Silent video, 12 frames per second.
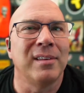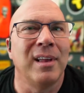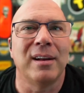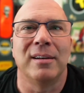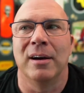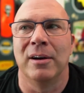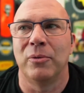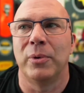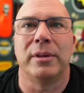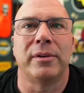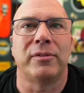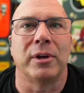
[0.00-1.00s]
That's not an
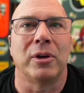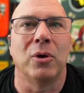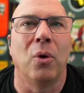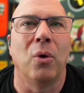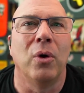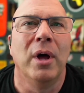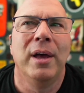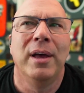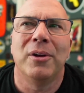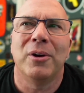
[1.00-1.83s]
unrealistic goal.